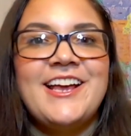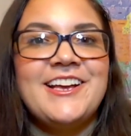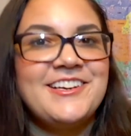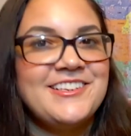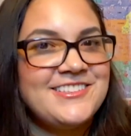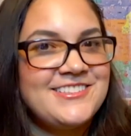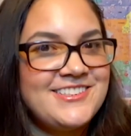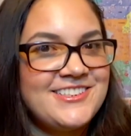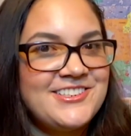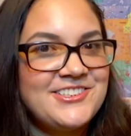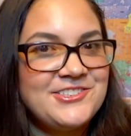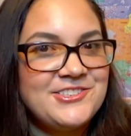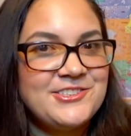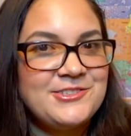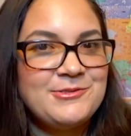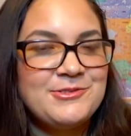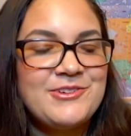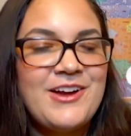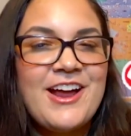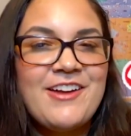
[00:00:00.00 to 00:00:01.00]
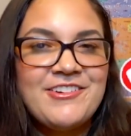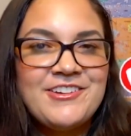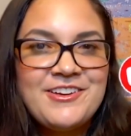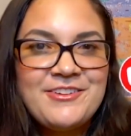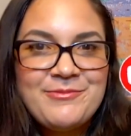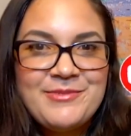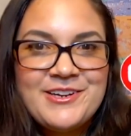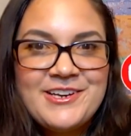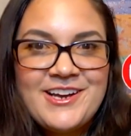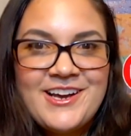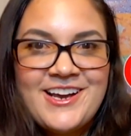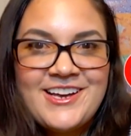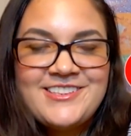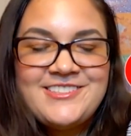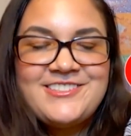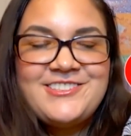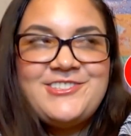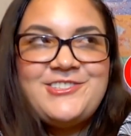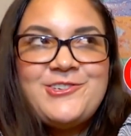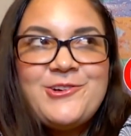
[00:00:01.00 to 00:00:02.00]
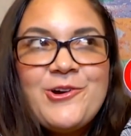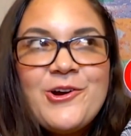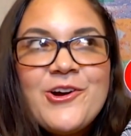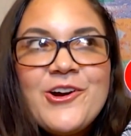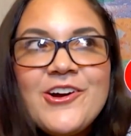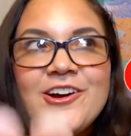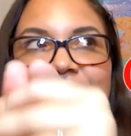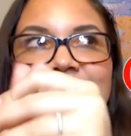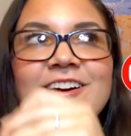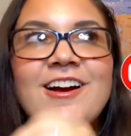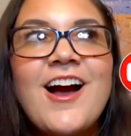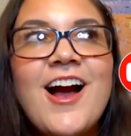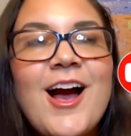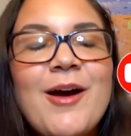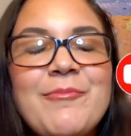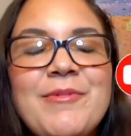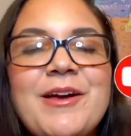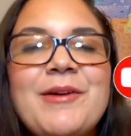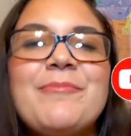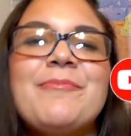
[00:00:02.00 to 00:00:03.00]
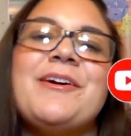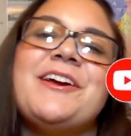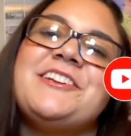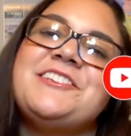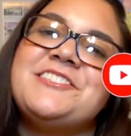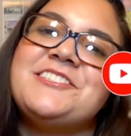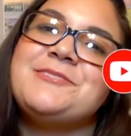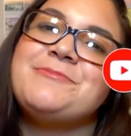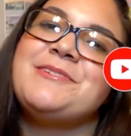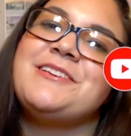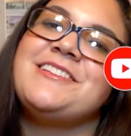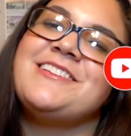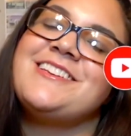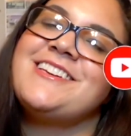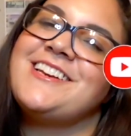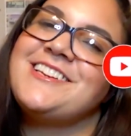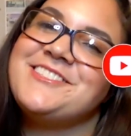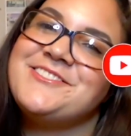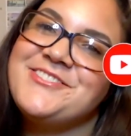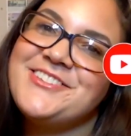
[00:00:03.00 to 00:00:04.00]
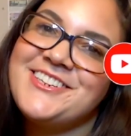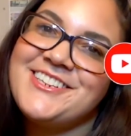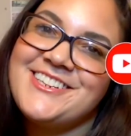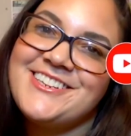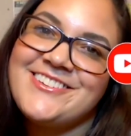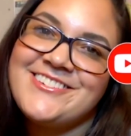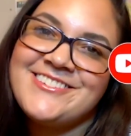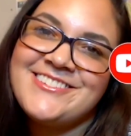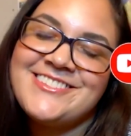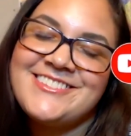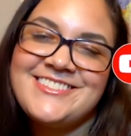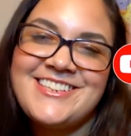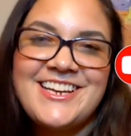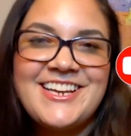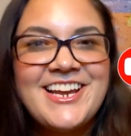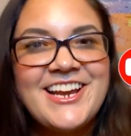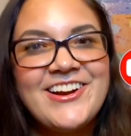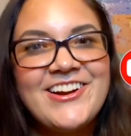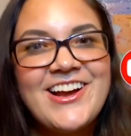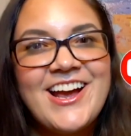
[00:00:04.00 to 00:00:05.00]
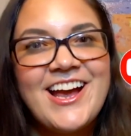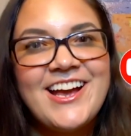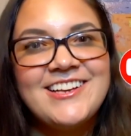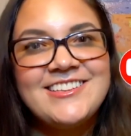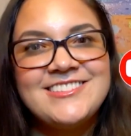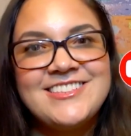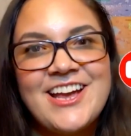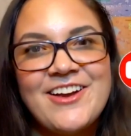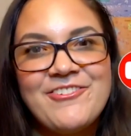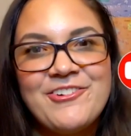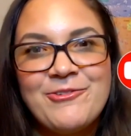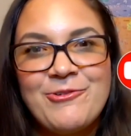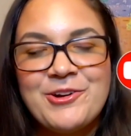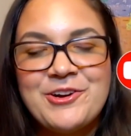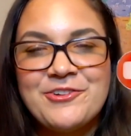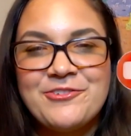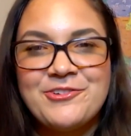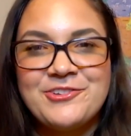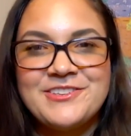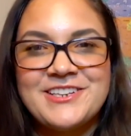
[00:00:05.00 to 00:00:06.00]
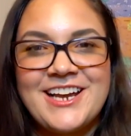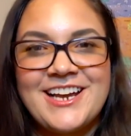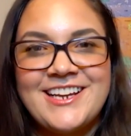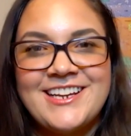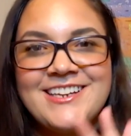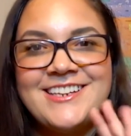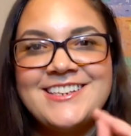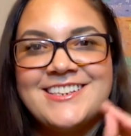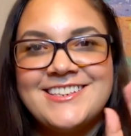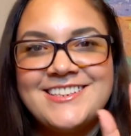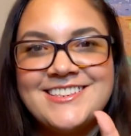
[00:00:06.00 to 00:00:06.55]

and consider subscribing, because your comment might just be the next video. Take care, guys. Have a wonderful day.